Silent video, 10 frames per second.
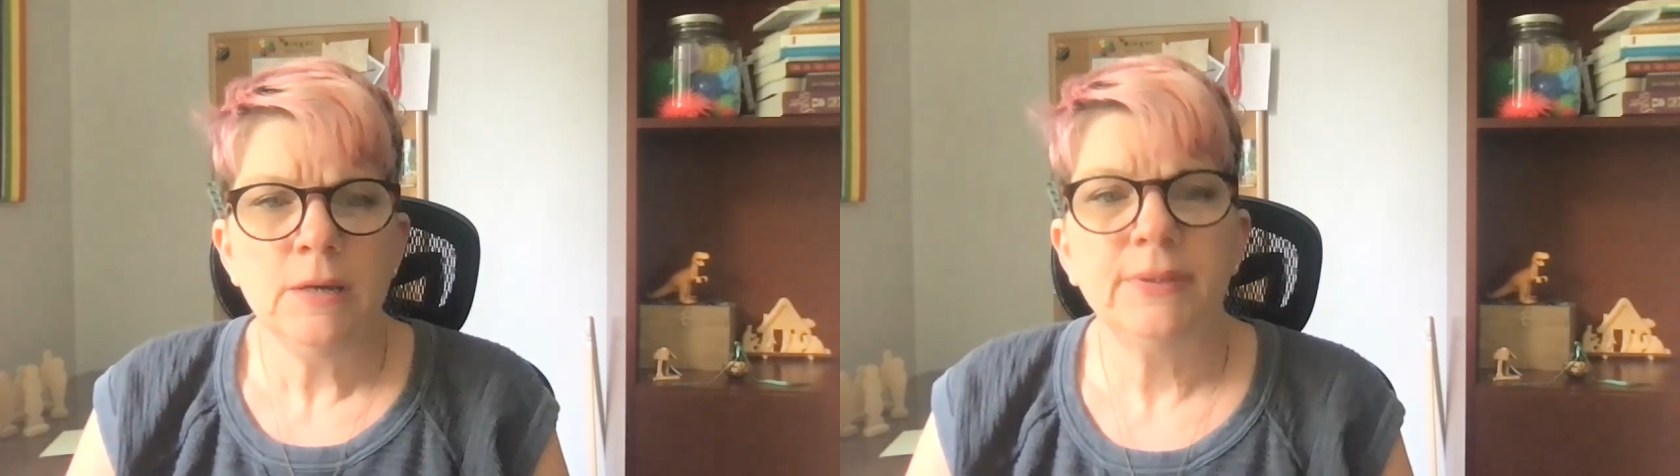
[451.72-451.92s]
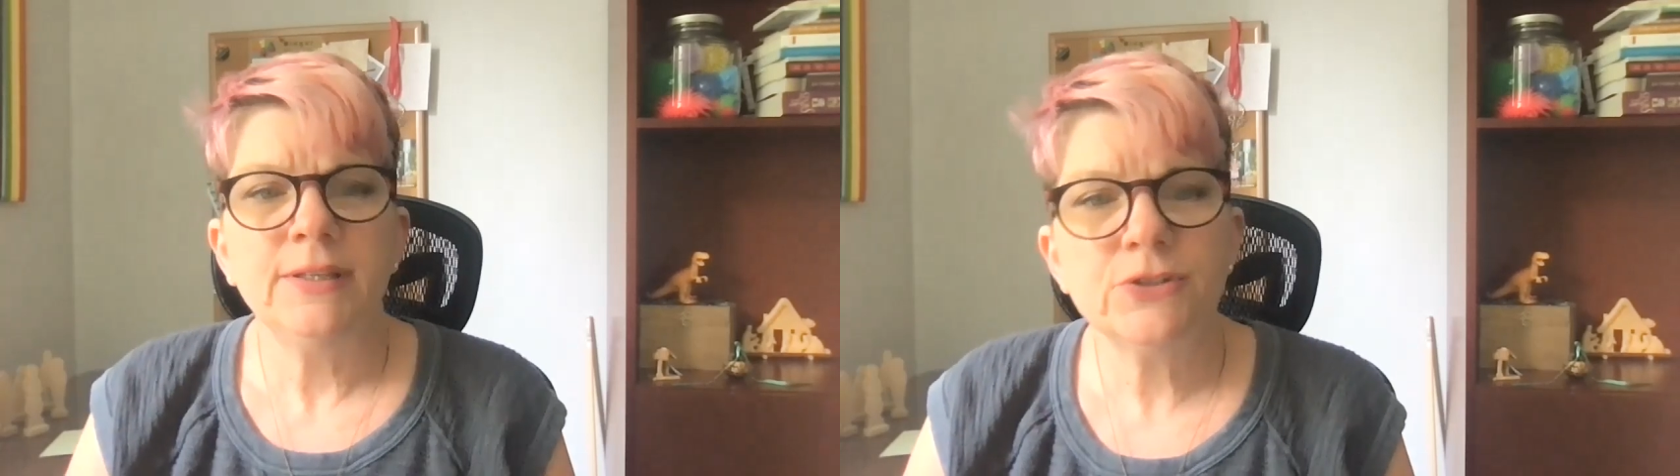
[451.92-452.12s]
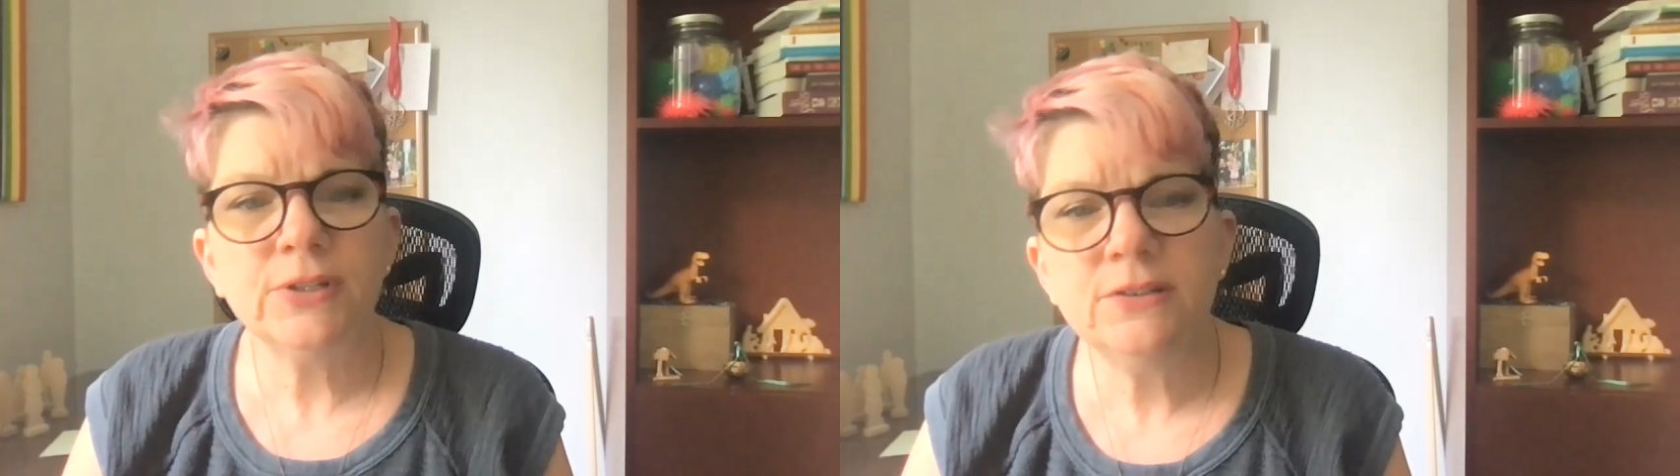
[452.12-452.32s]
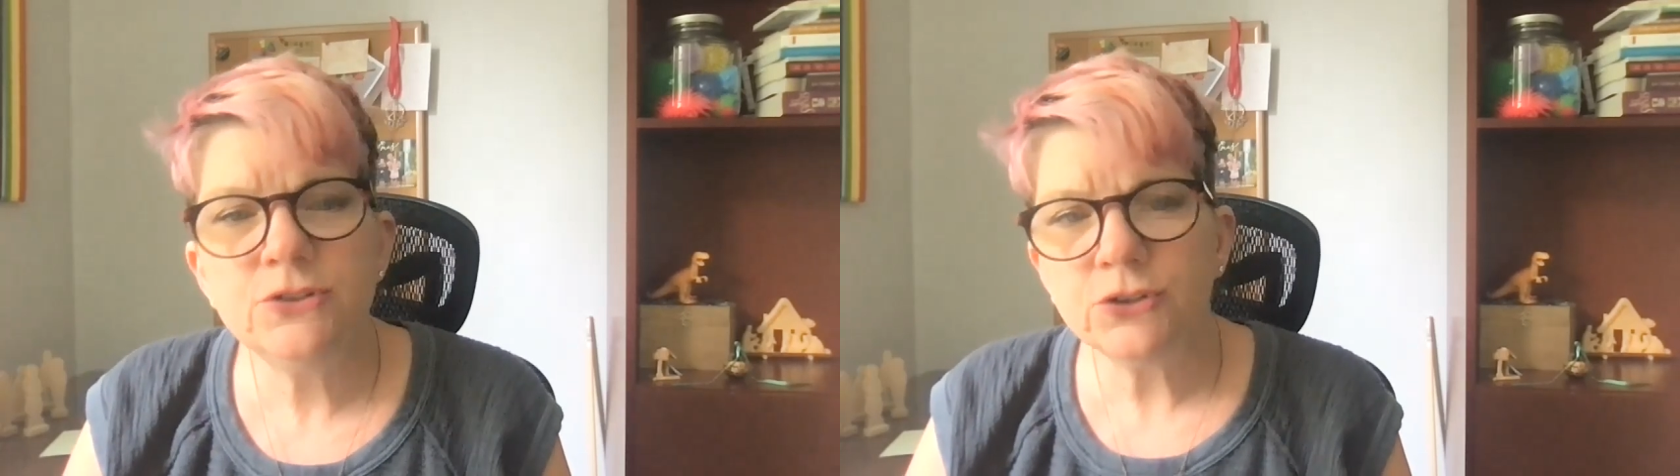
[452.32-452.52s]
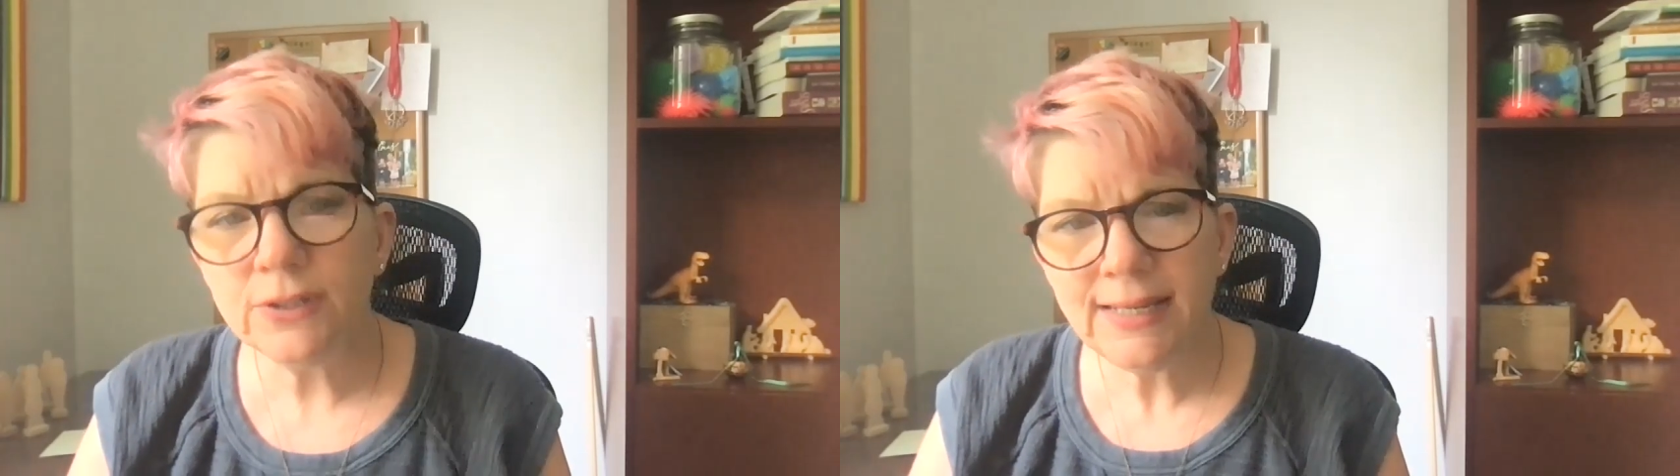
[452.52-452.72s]
But there's an
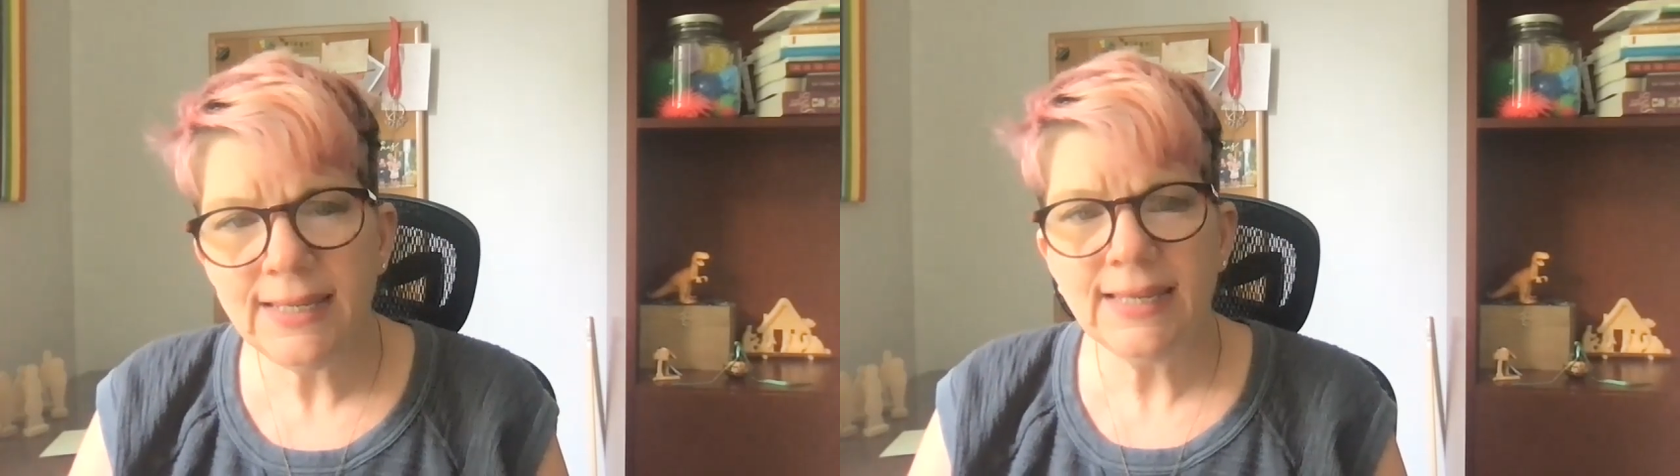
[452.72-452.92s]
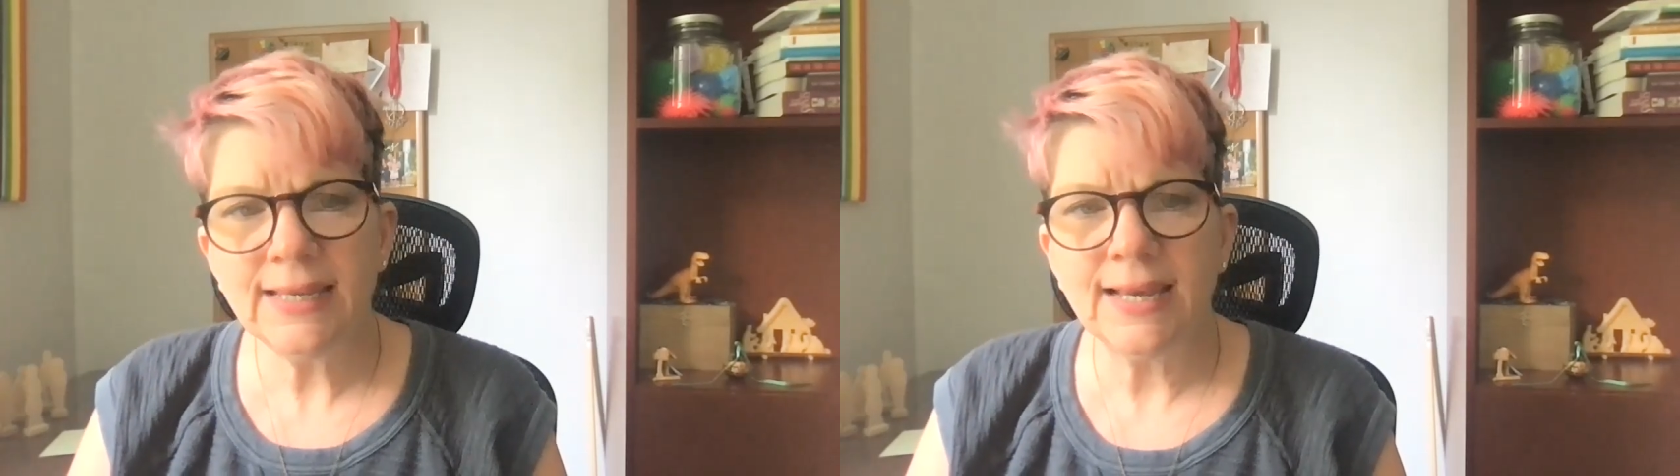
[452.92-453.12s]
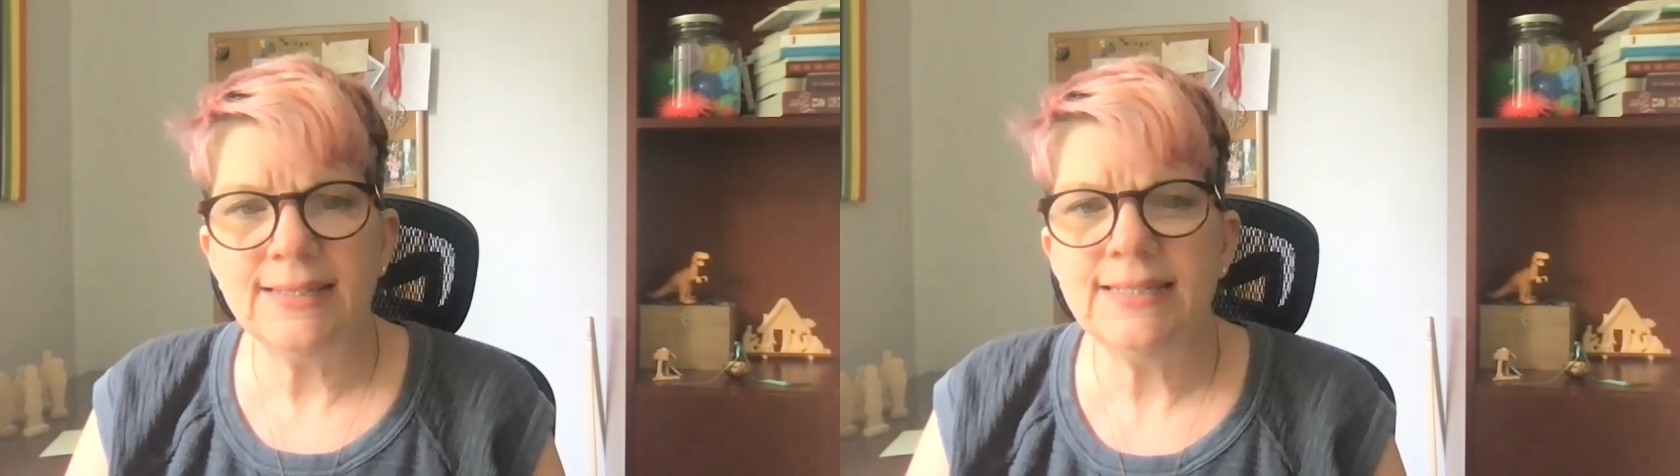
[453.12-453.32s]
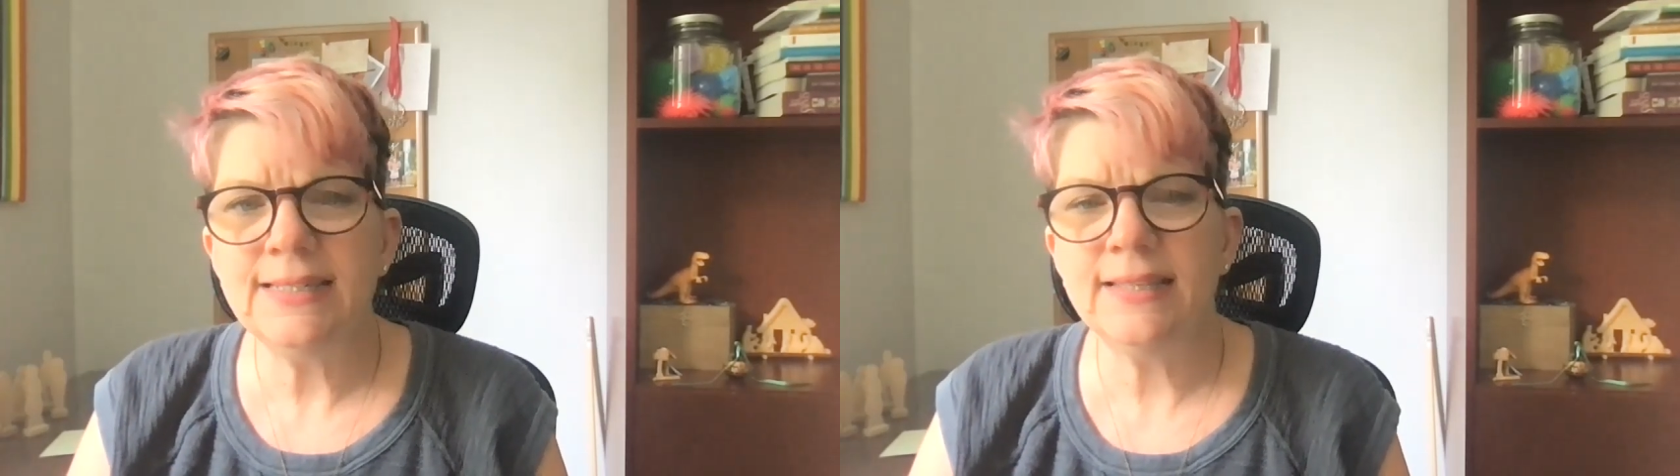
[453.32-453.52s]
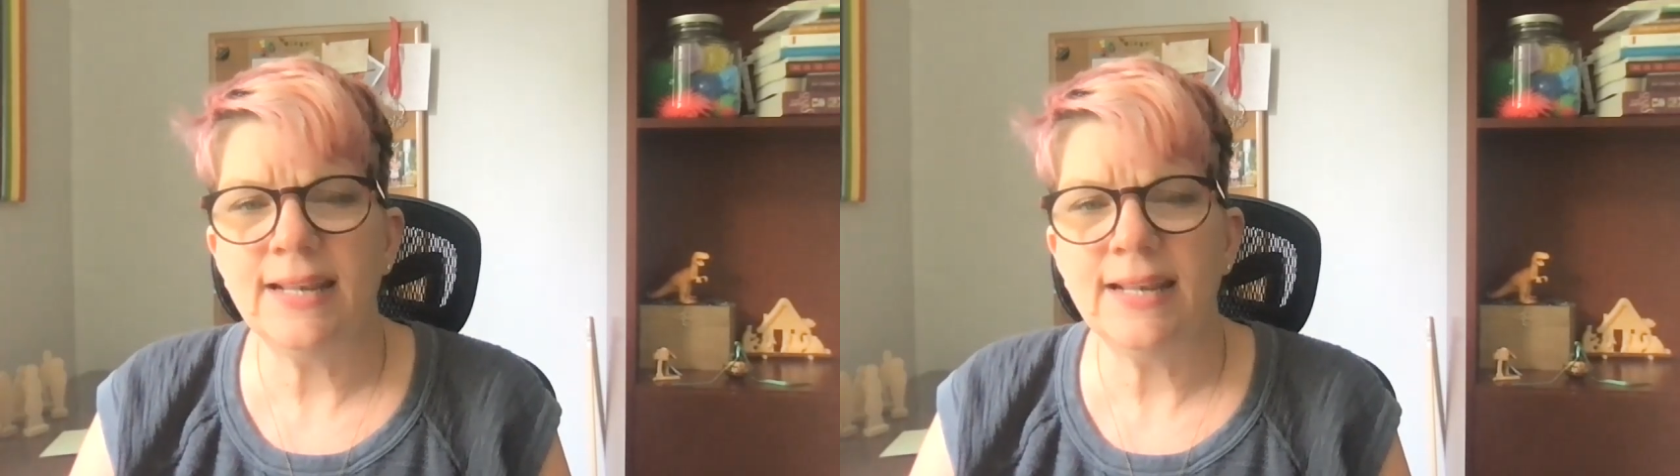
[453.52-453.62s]
intriguing idea